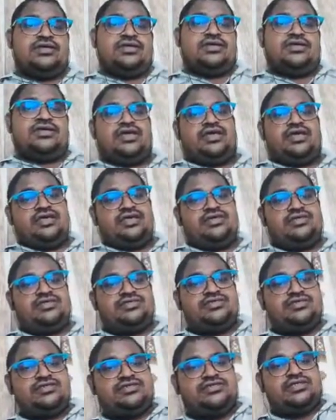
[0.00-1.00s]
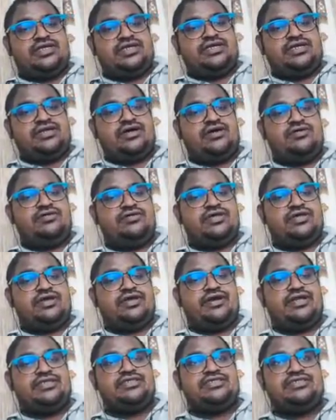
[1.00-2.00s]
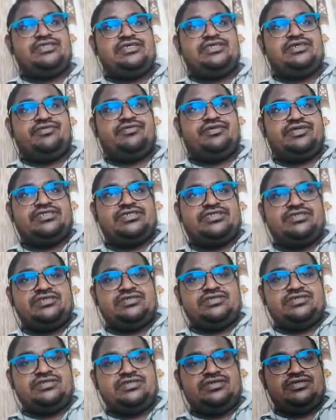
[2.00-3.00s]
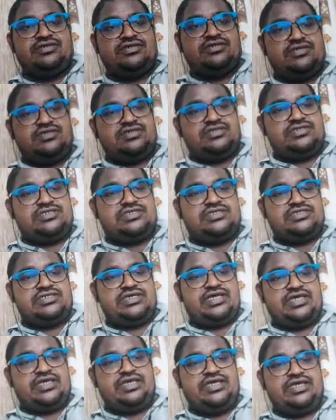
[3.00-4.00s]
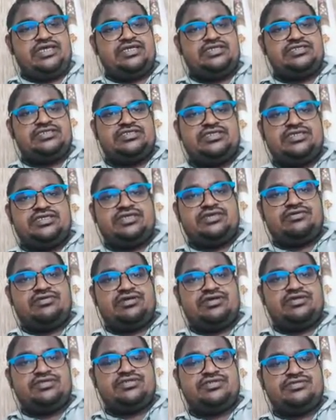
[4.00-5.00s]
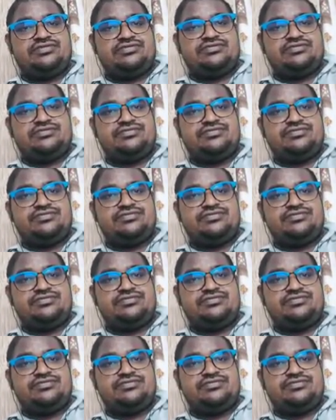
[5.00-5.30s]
Okay, so then how you can write the equation? Psi A is equal to